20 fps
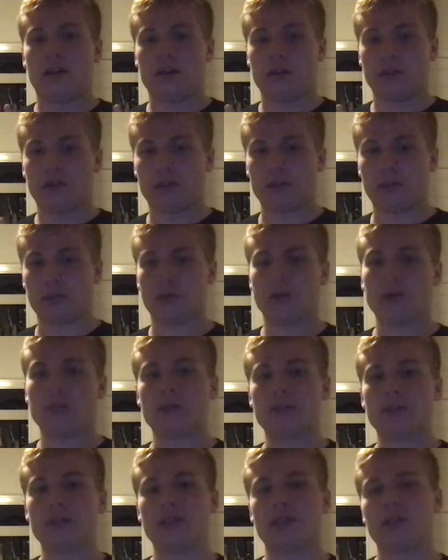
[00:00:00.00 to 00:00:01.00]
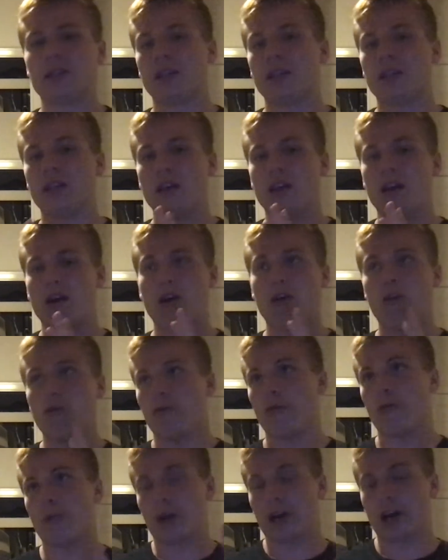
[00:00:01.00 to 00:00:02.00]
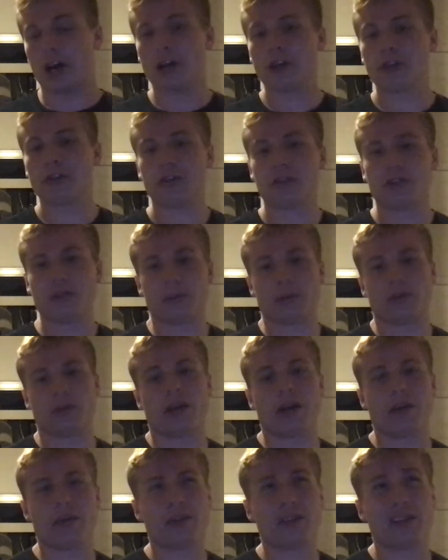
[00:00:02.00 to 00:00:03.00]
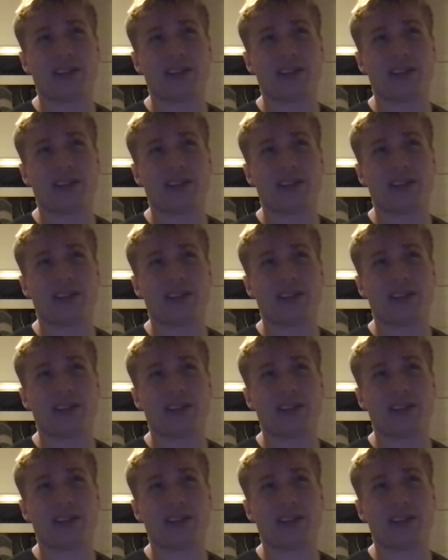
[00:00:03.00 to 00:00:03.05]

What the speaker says: subscriptions. Over 100 subscribers.